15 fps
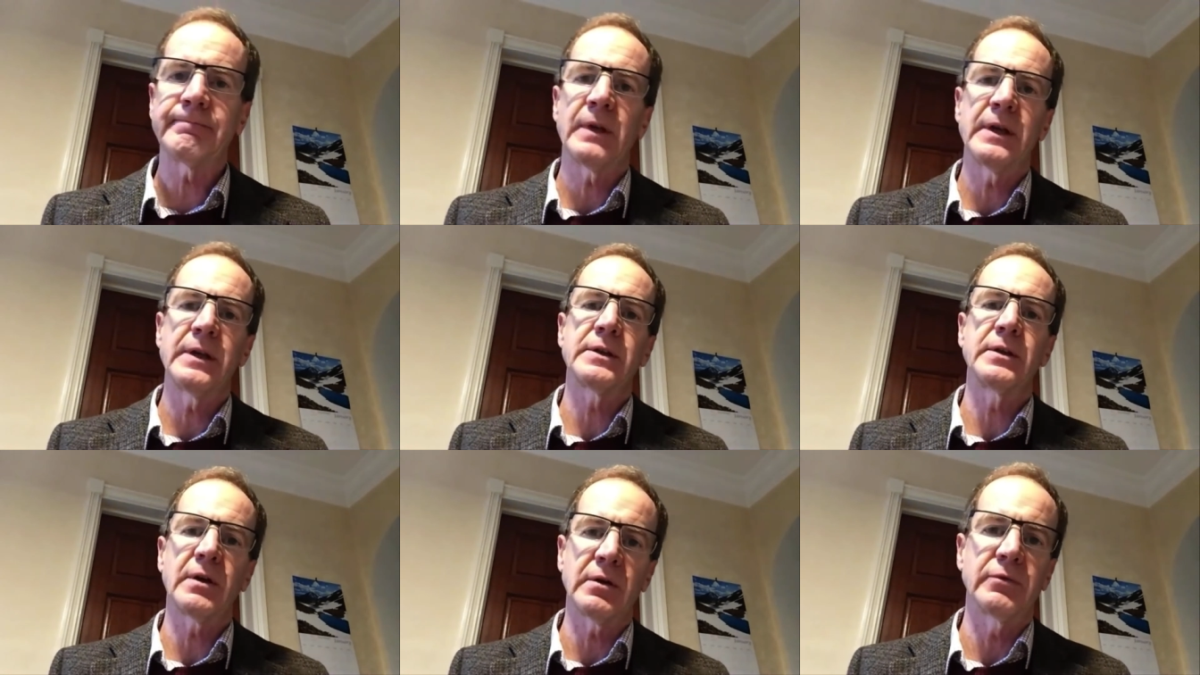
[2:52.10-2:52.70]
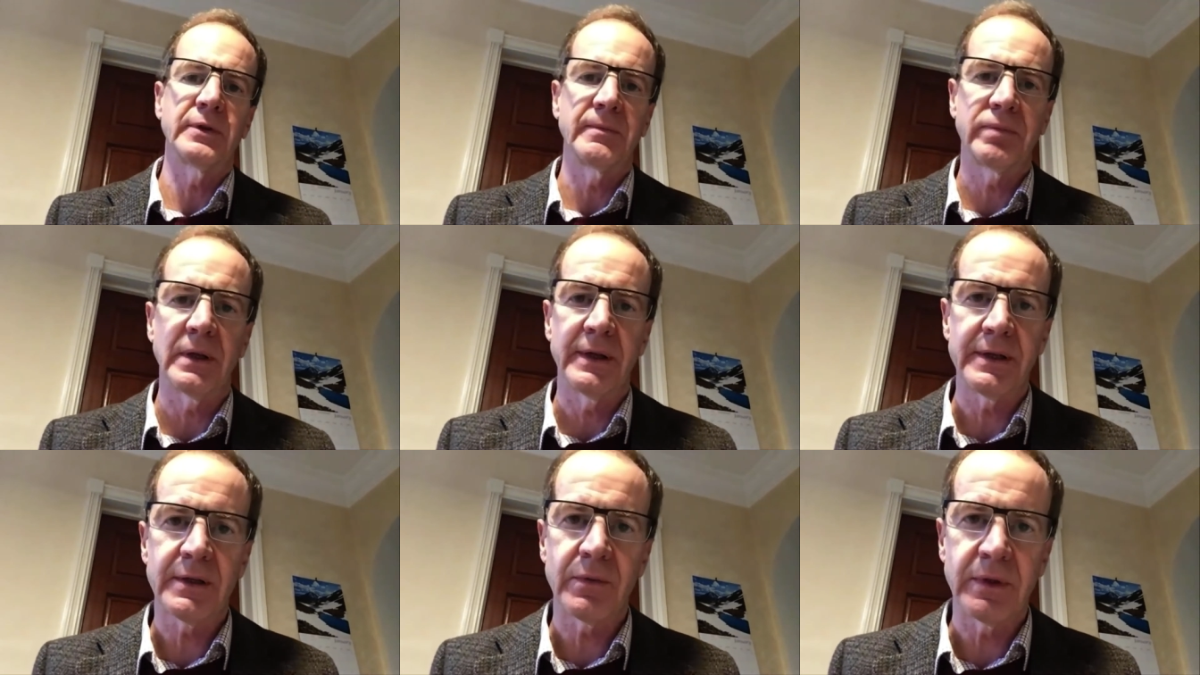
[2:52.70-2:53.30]
he is not
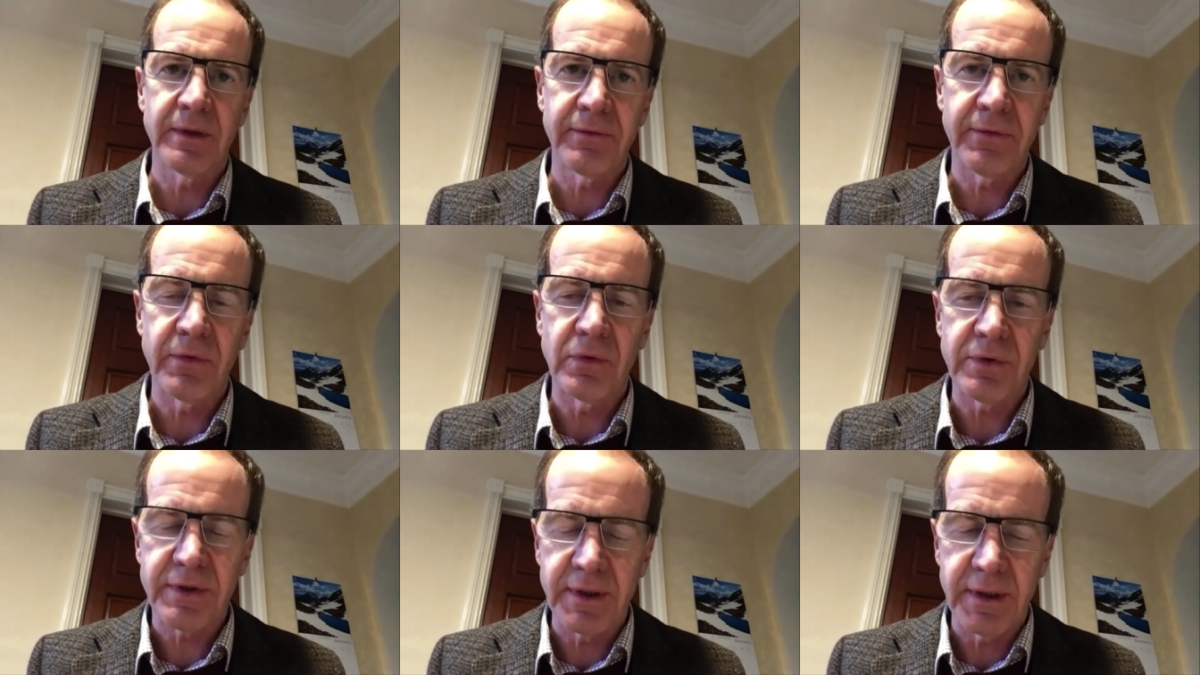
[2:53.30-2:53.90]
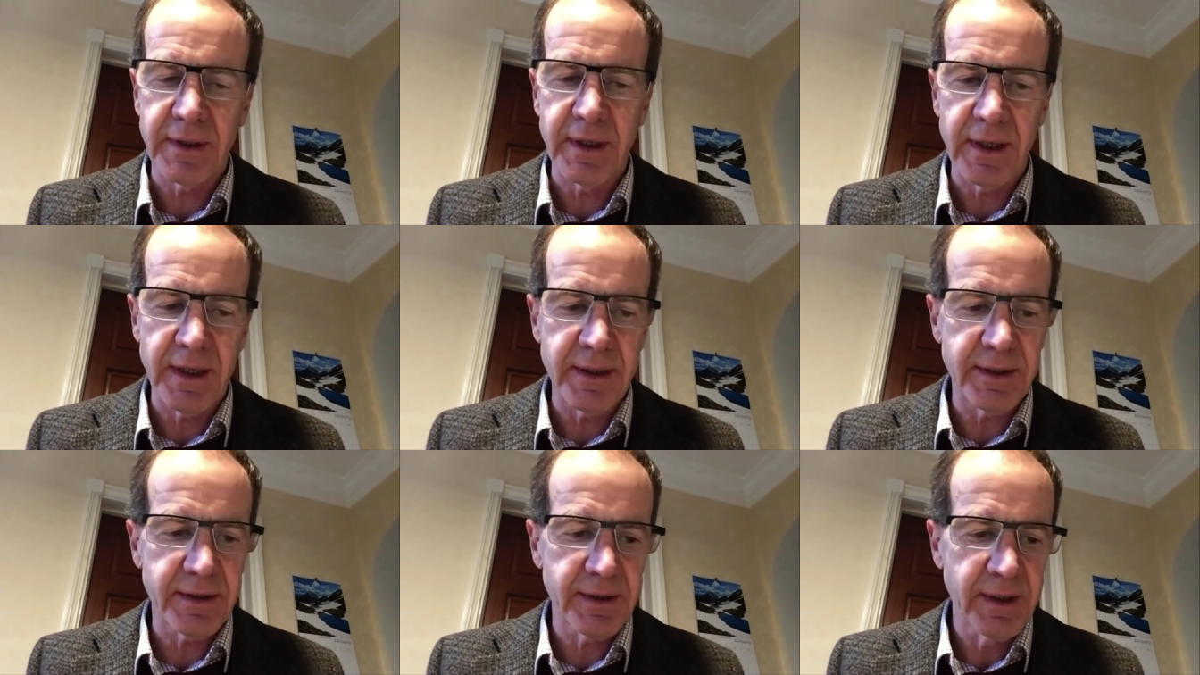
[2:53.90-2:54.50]
replaced within 14
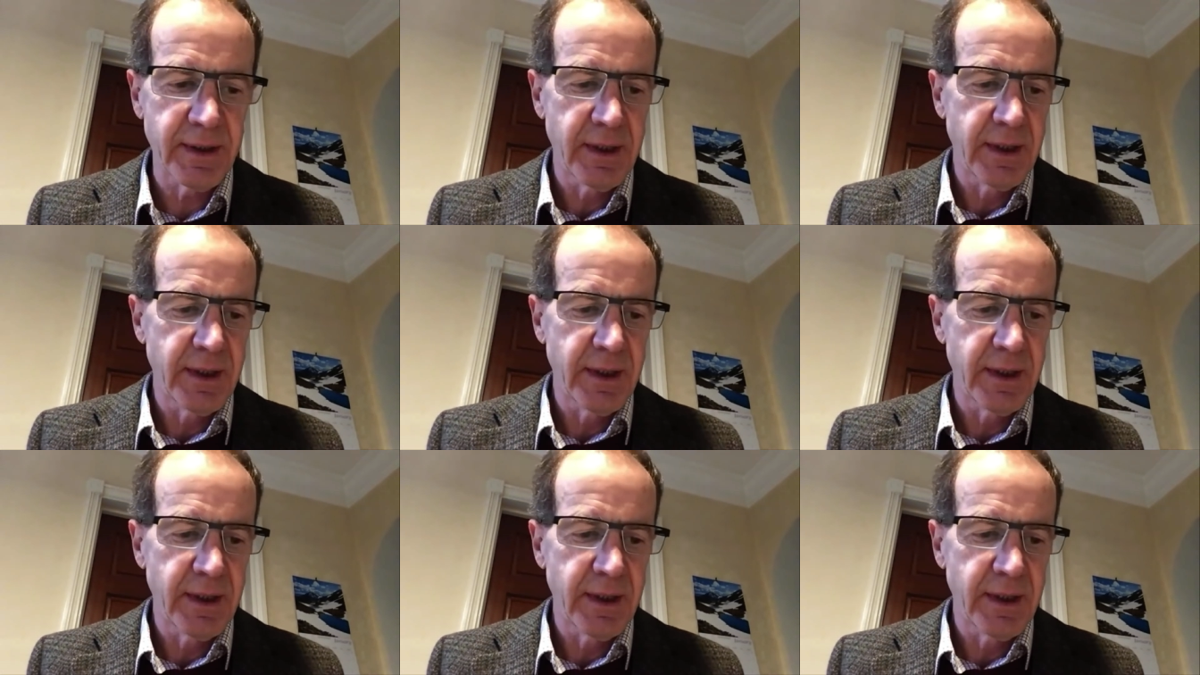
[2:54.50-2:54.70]
days.